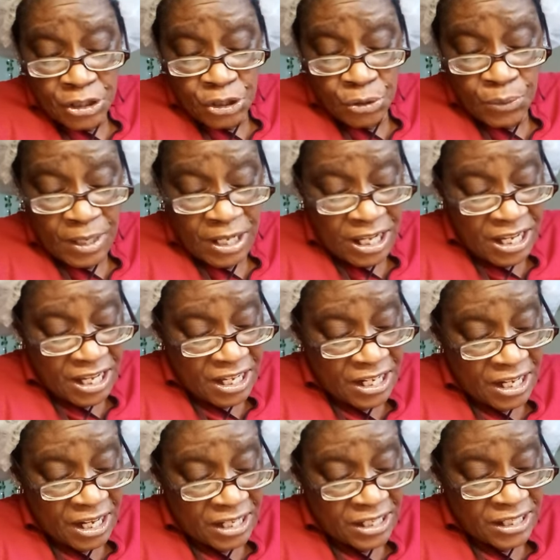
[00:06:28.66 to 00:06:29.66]
to
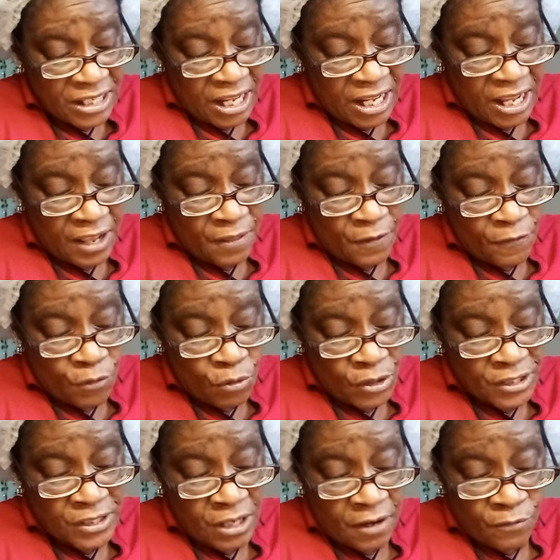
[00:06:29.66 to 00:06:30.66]
heed instead the
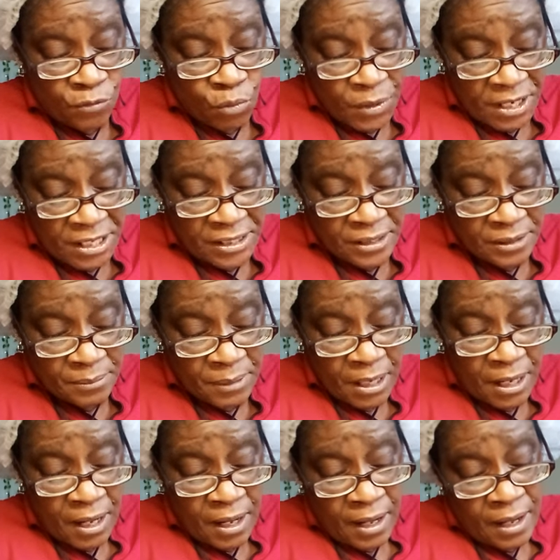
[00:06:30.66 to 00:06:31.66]
voice of wisdom,
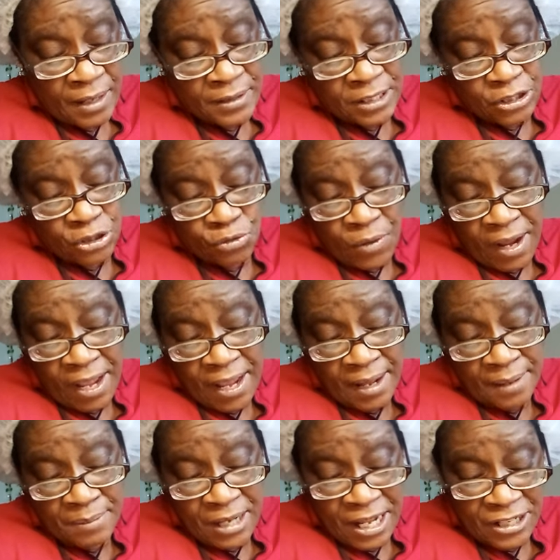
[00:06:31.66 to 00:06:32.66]

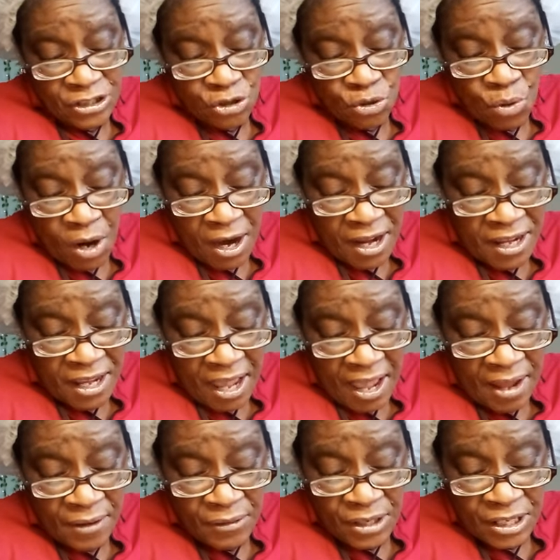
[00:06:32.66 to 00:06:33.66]
described as crying
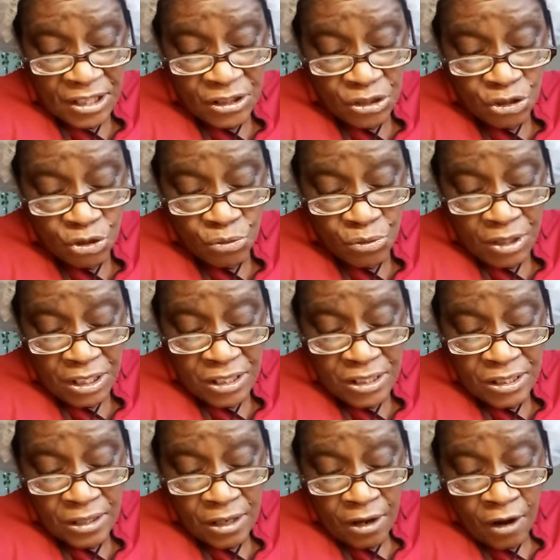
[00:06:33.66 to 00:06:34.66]
out in the
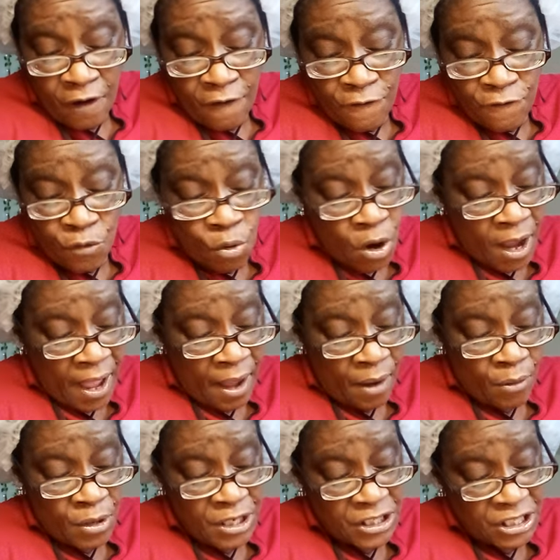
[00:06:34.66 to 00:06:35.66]
streets for
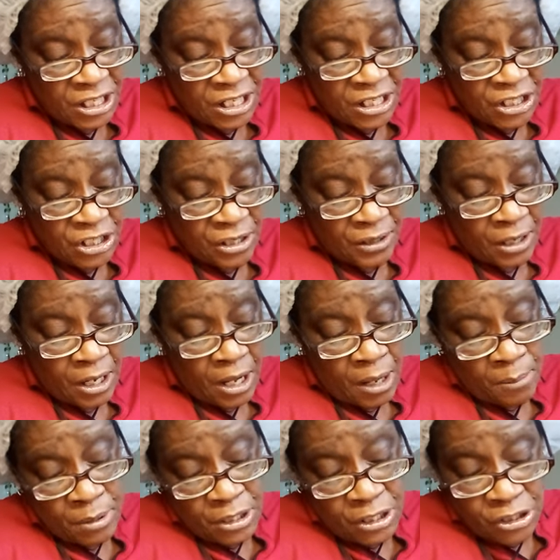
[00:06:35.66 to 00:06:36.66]
our attention,
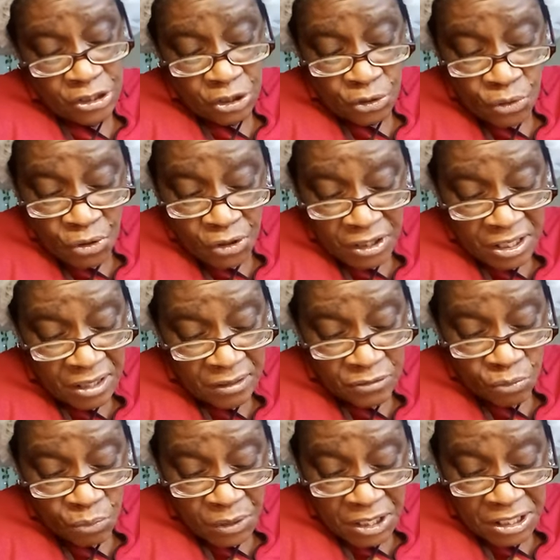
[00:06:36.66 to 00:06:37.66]
because the Lord
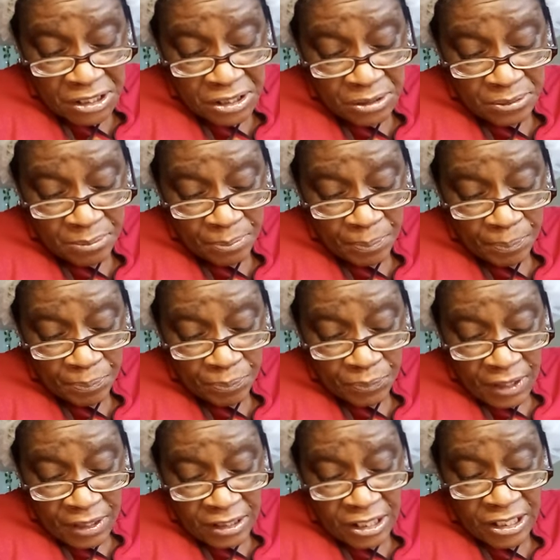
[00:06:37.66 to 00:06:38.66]
gives wisdom.
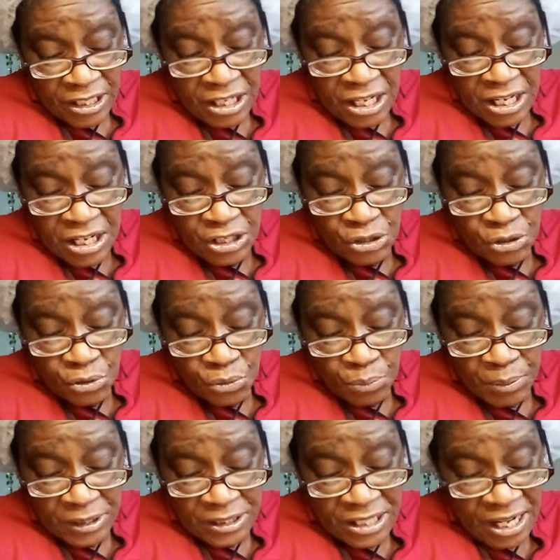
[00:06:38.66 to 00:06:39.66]
The key to
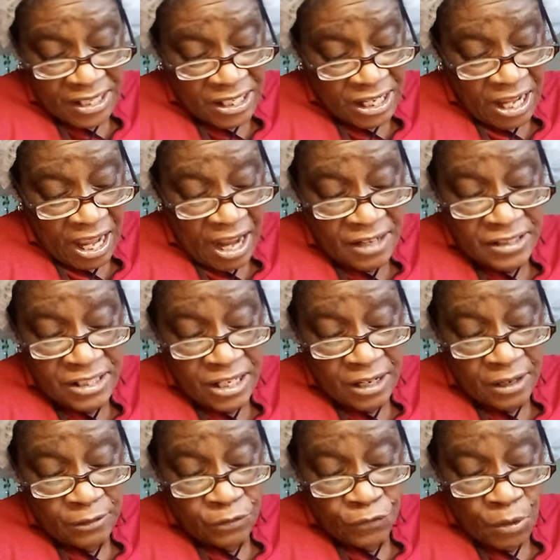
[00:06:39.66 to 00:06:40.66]
protecting
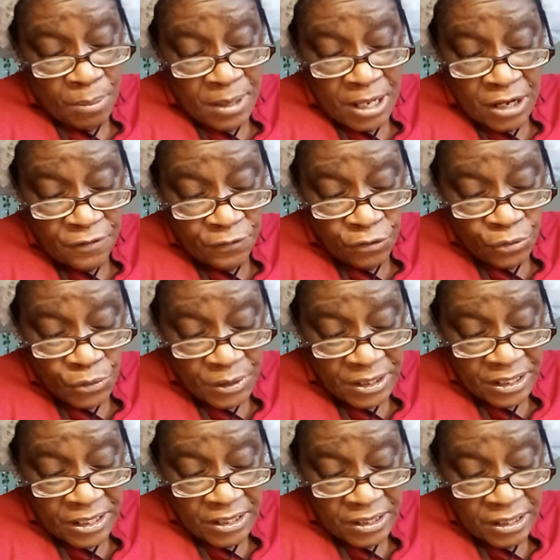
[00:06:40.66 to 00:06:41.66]
ourselves from
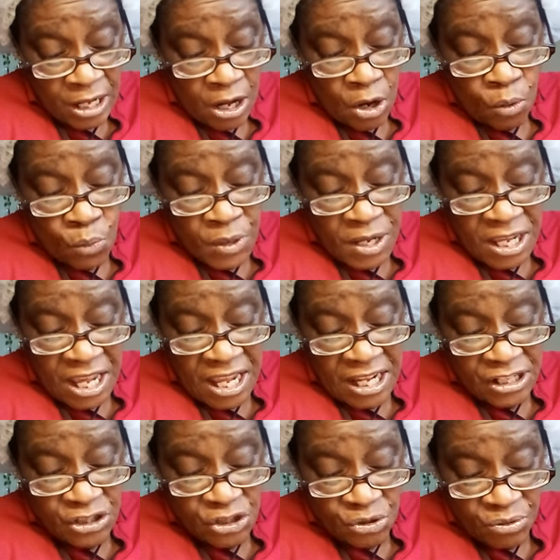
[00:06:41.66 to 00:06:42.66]
influences we
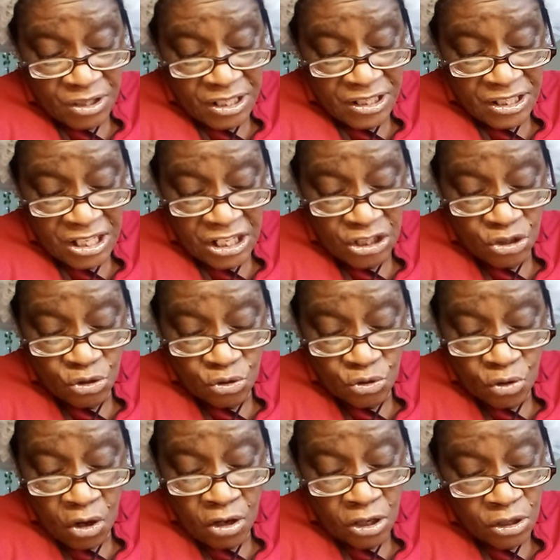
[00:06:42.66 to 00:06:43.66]
can't trust is to
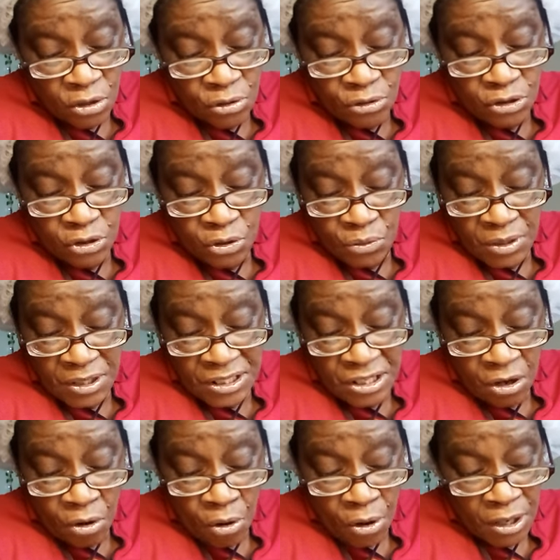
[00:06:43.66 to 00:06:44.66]
draw closer to His
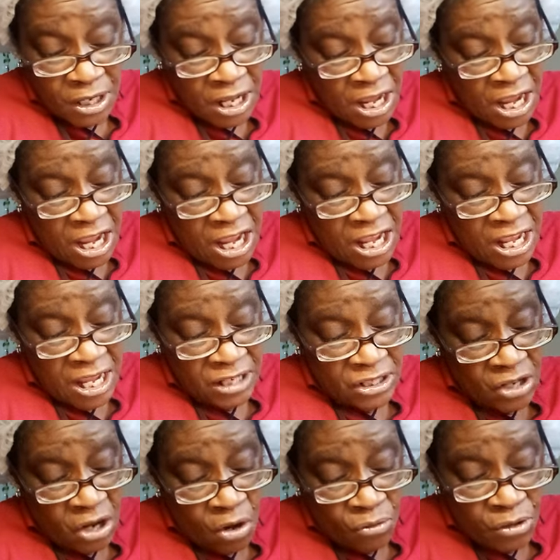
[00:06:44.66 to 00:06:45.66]
heart.
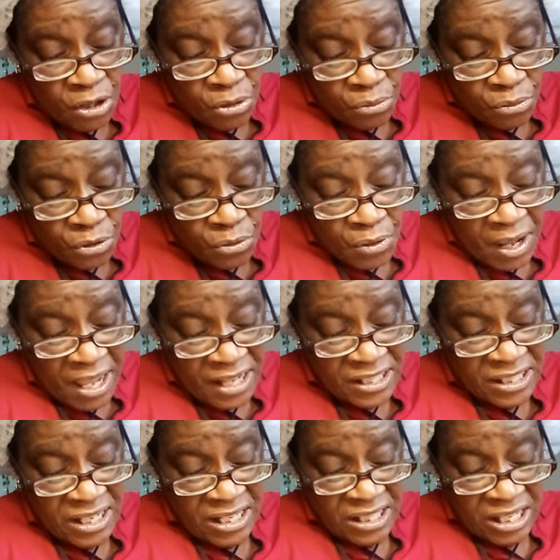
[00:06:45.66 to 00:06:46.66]
It's only through
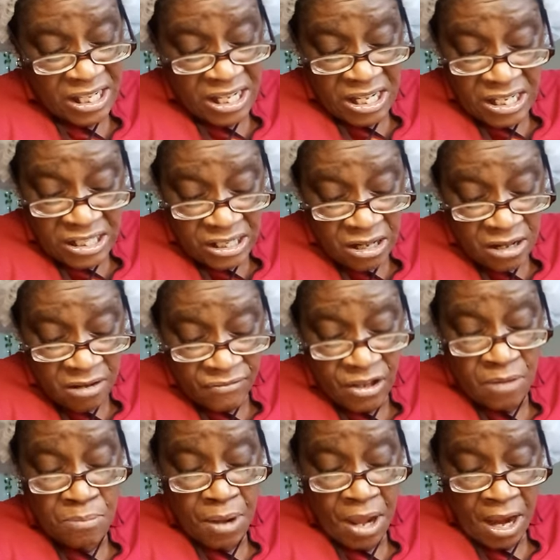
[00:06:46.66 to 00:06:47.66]
accessing His love
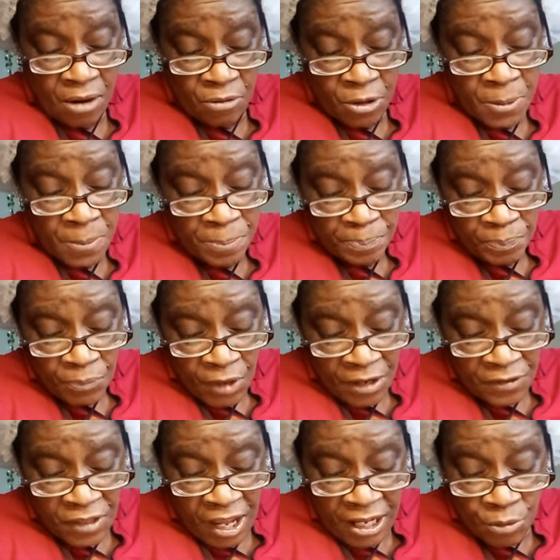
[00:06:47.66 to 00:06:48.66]
and power
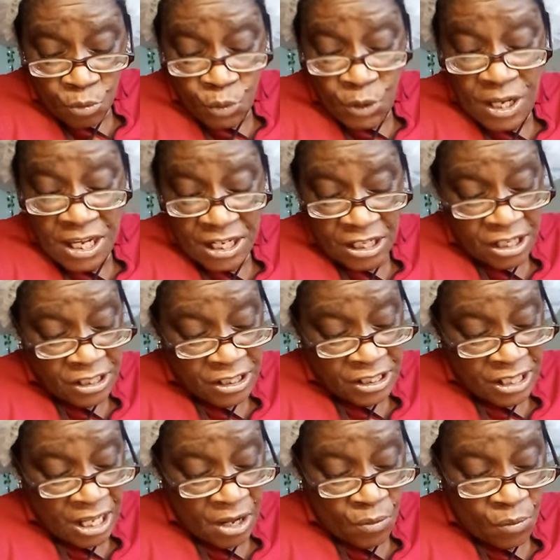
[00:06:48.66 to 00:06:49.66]
that we can
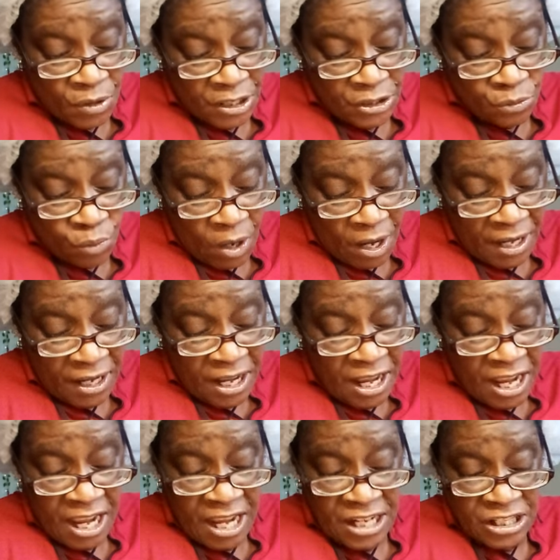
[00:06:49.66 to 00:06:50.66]
understand what is right
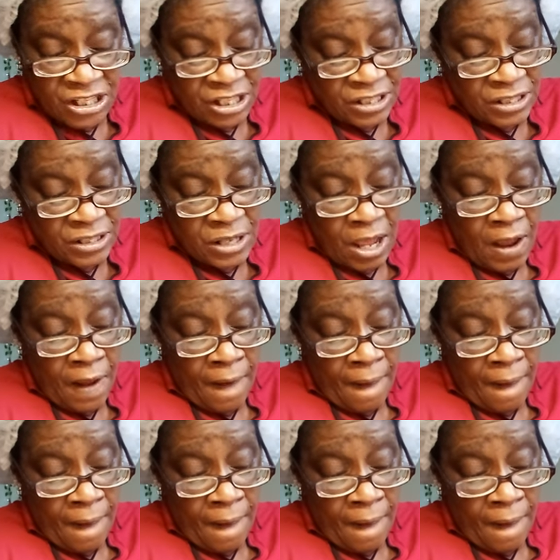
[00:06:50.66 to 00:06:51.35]
and just,